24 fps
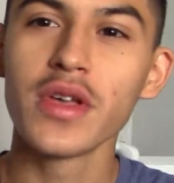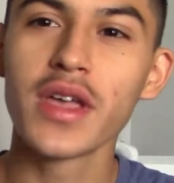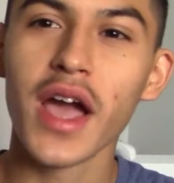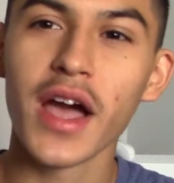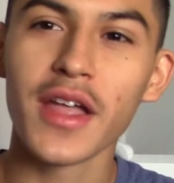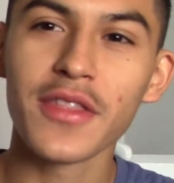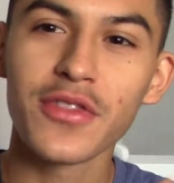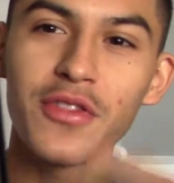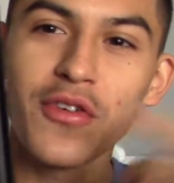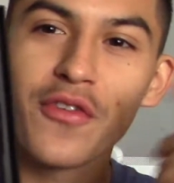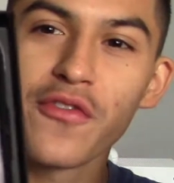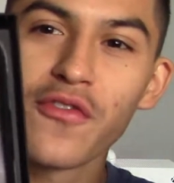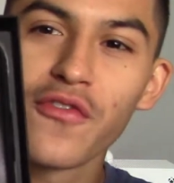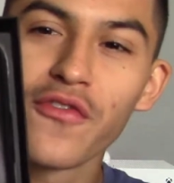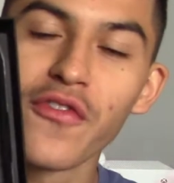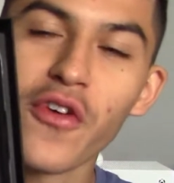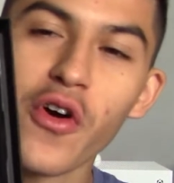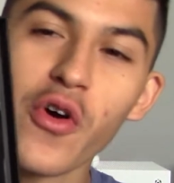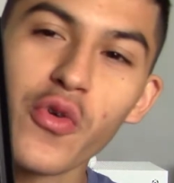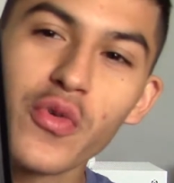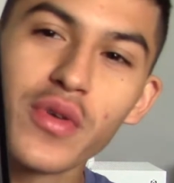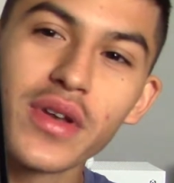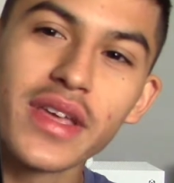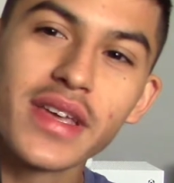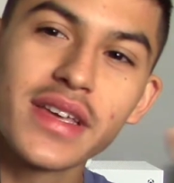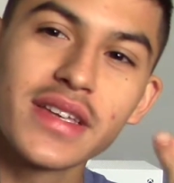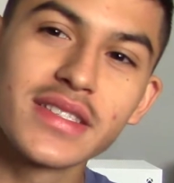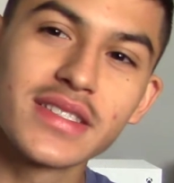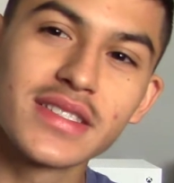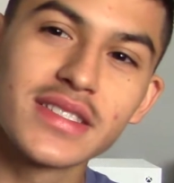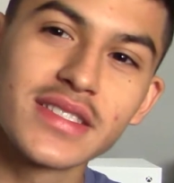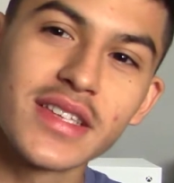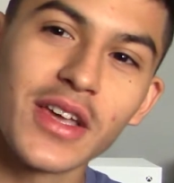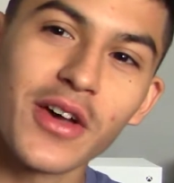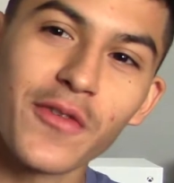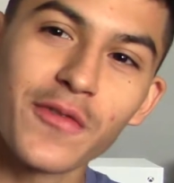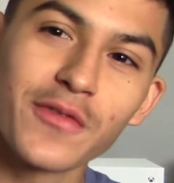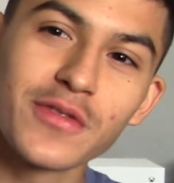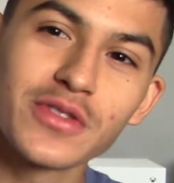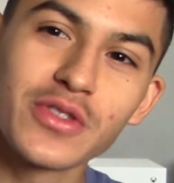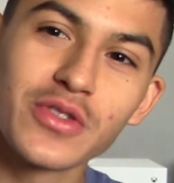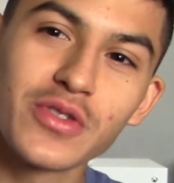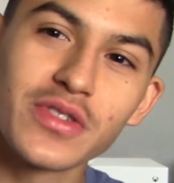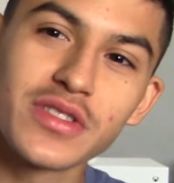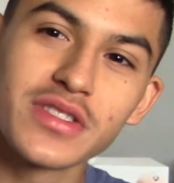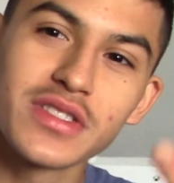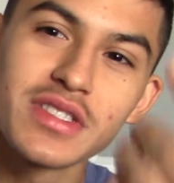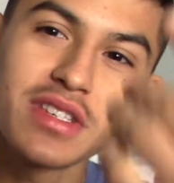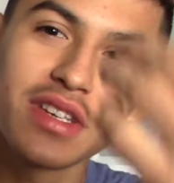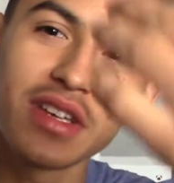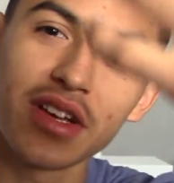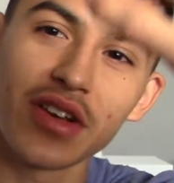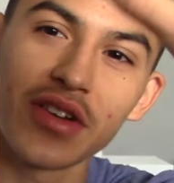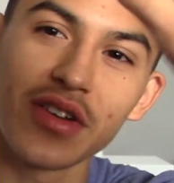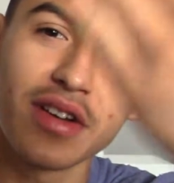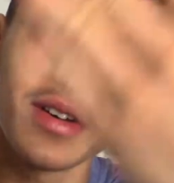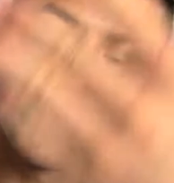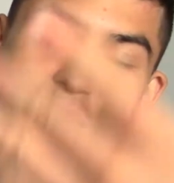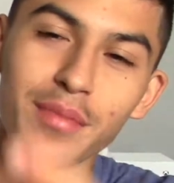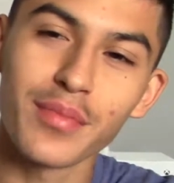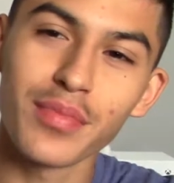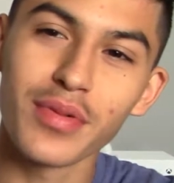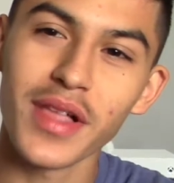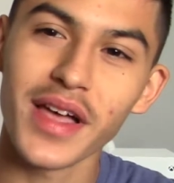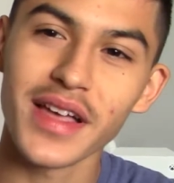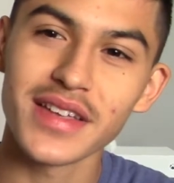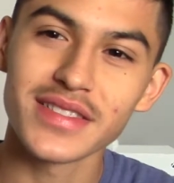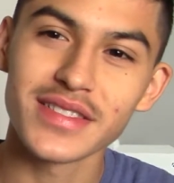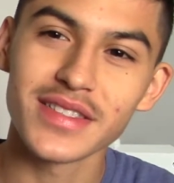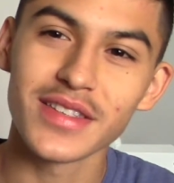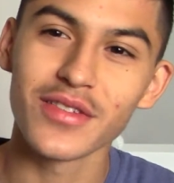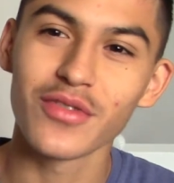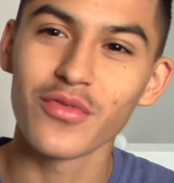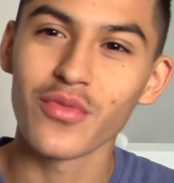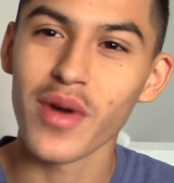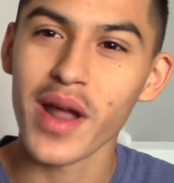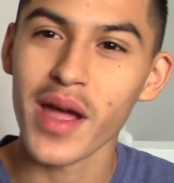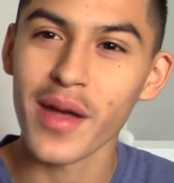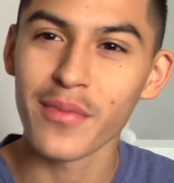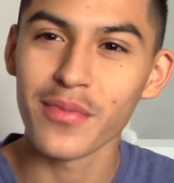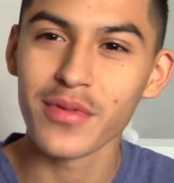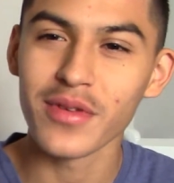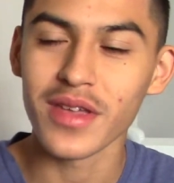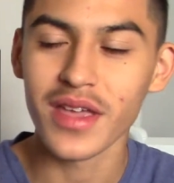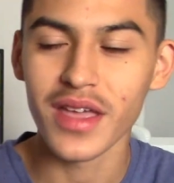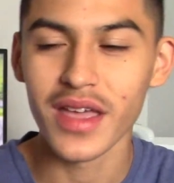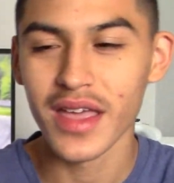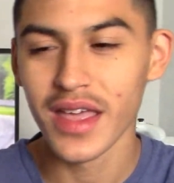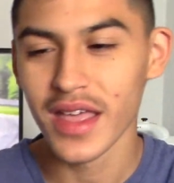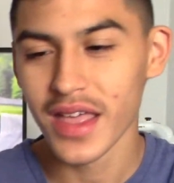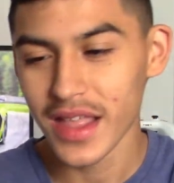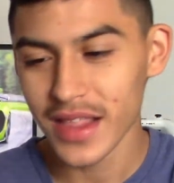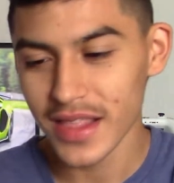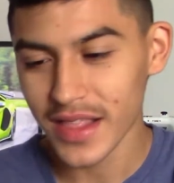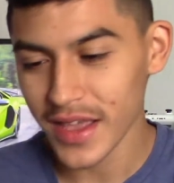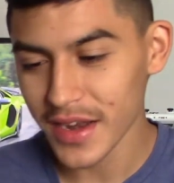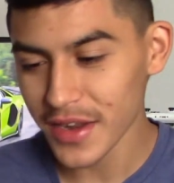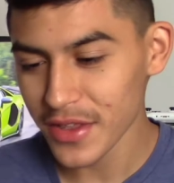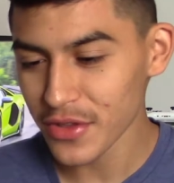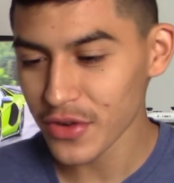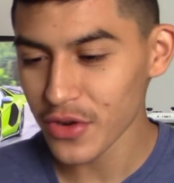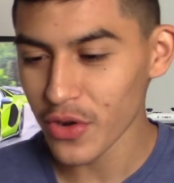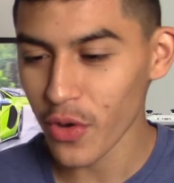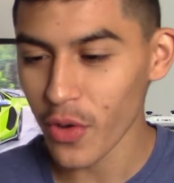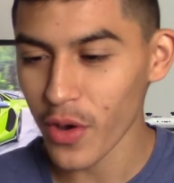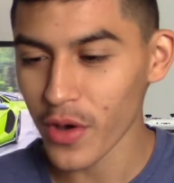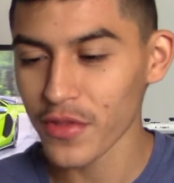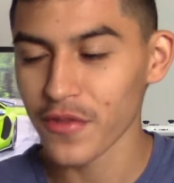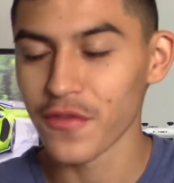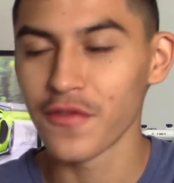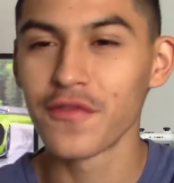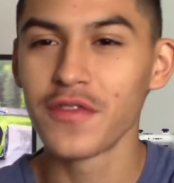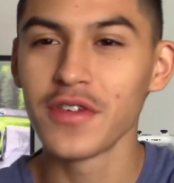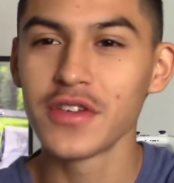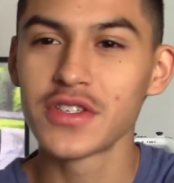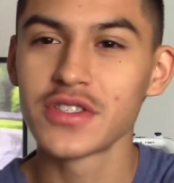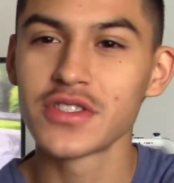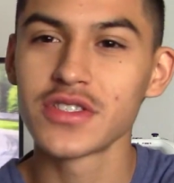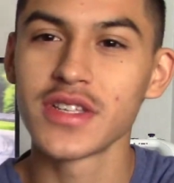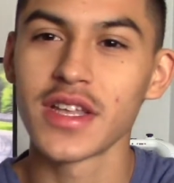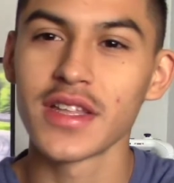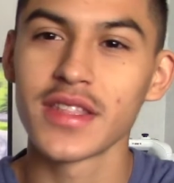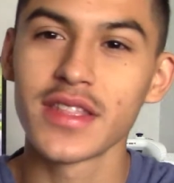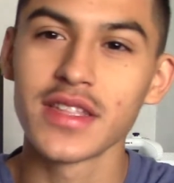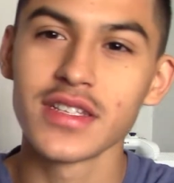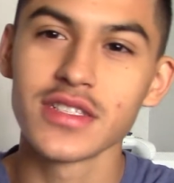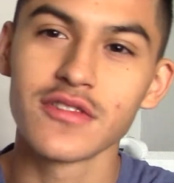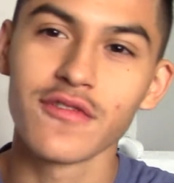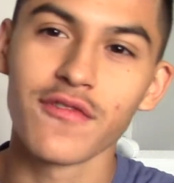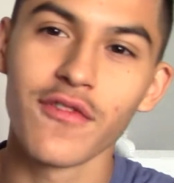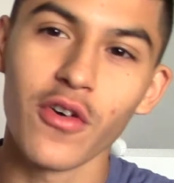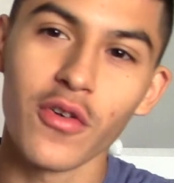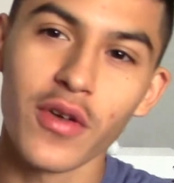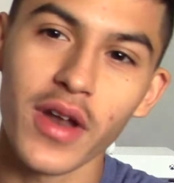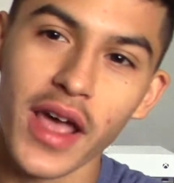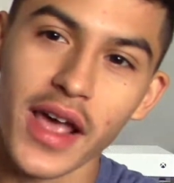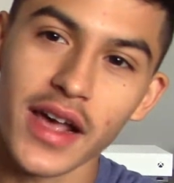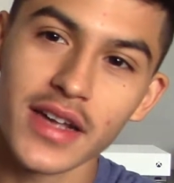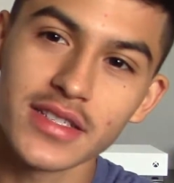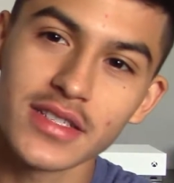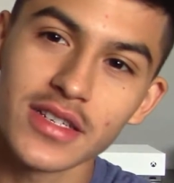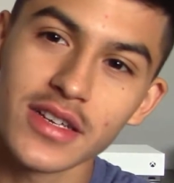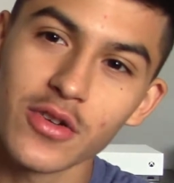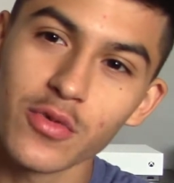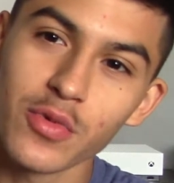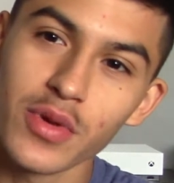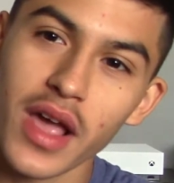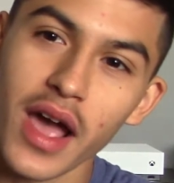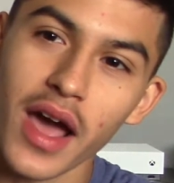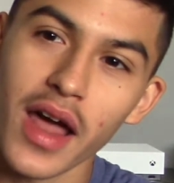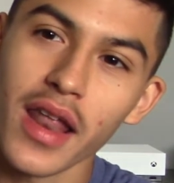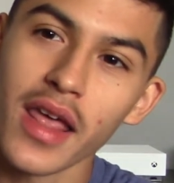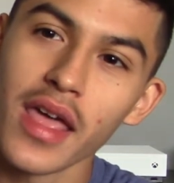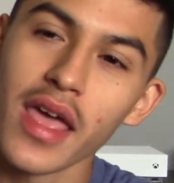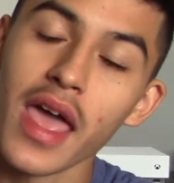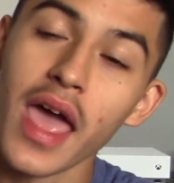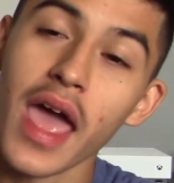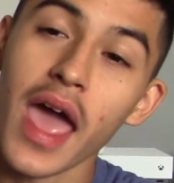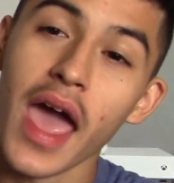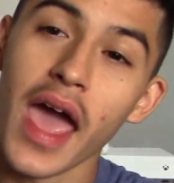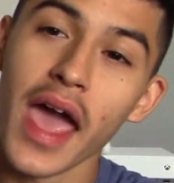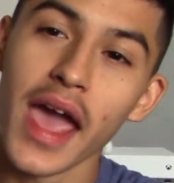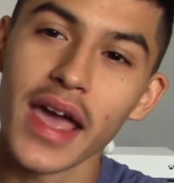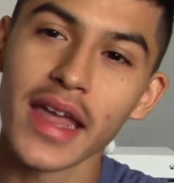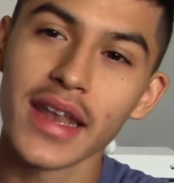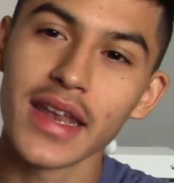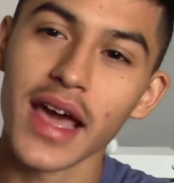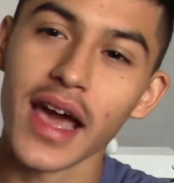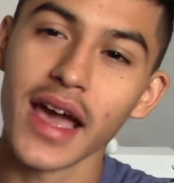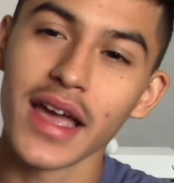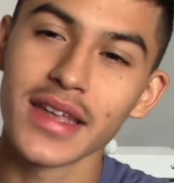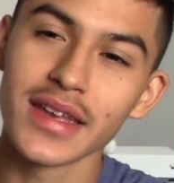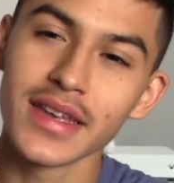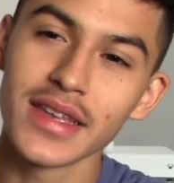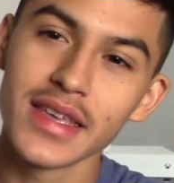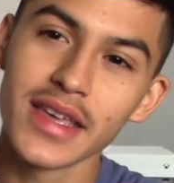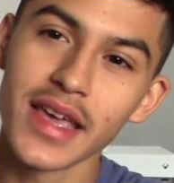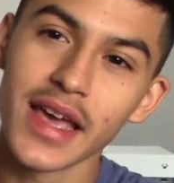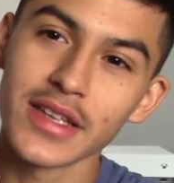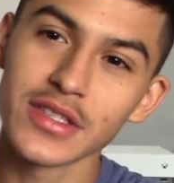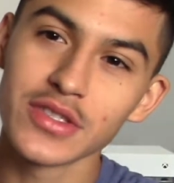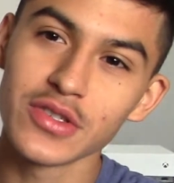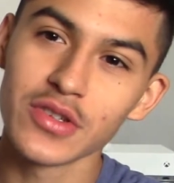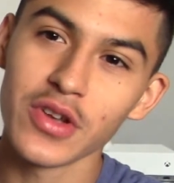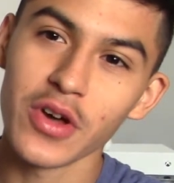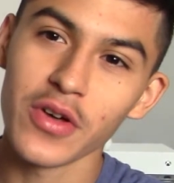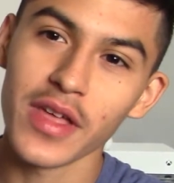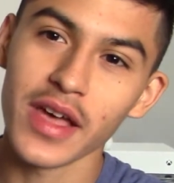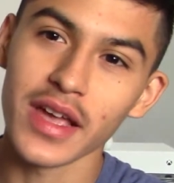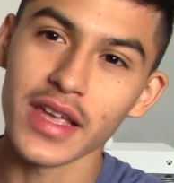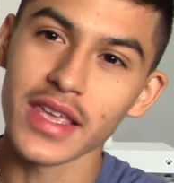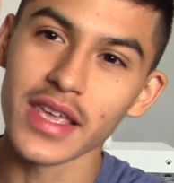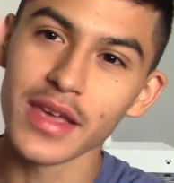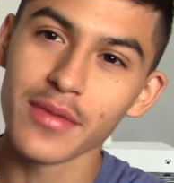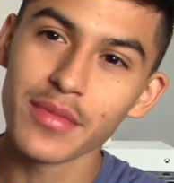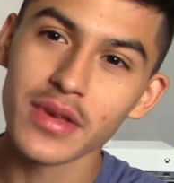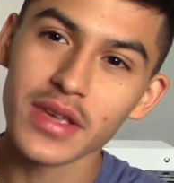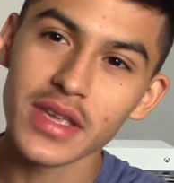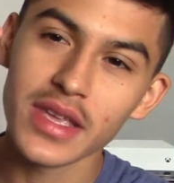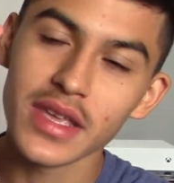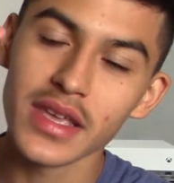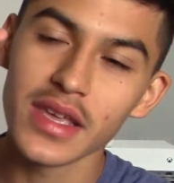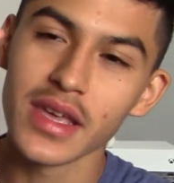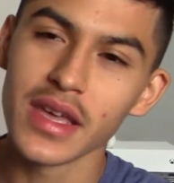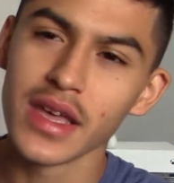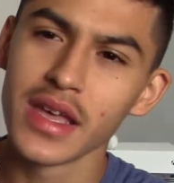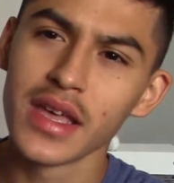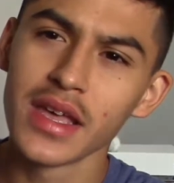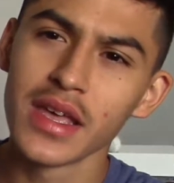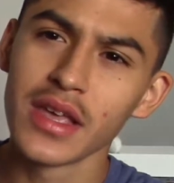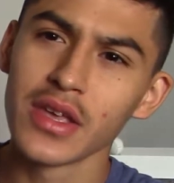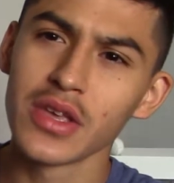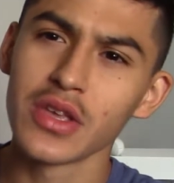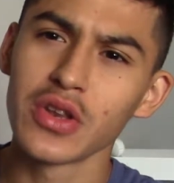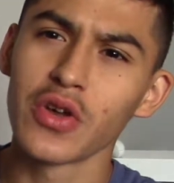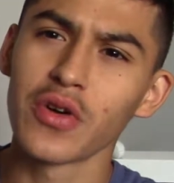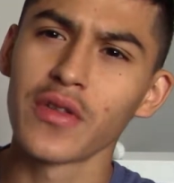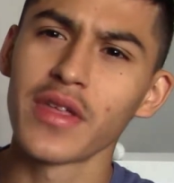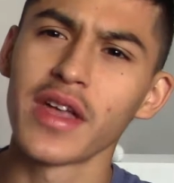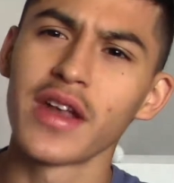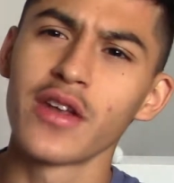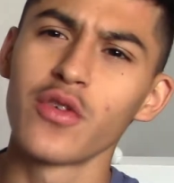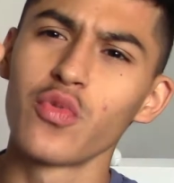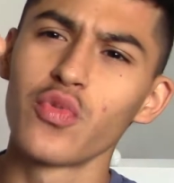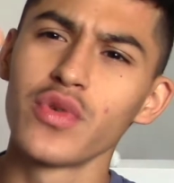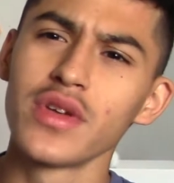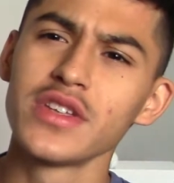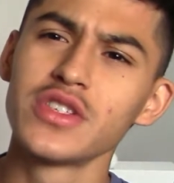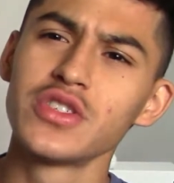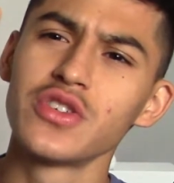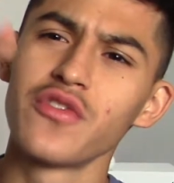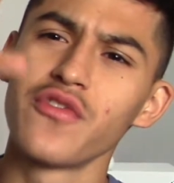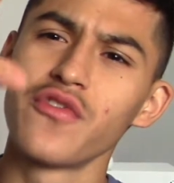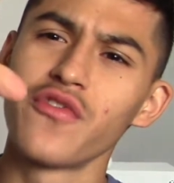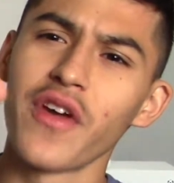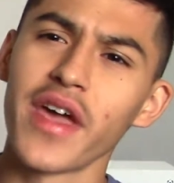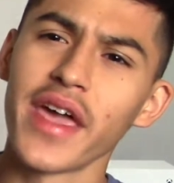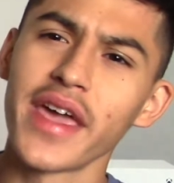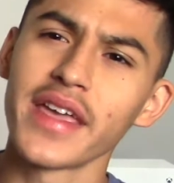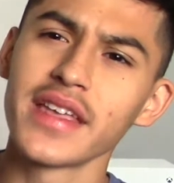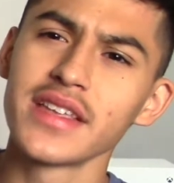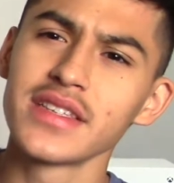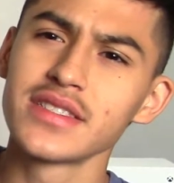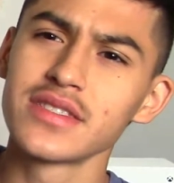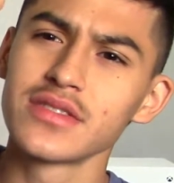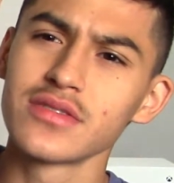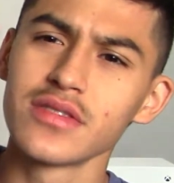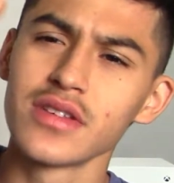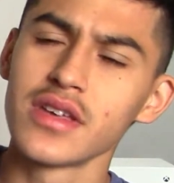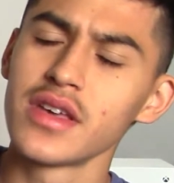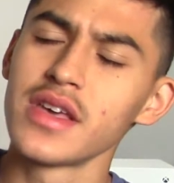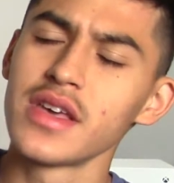got the phone itself, as you can see here, in a plastic wrapping, letting you know all the features that this phone has here. We got hand ID, as you know, that gimmicky, you know, that it reads your veins.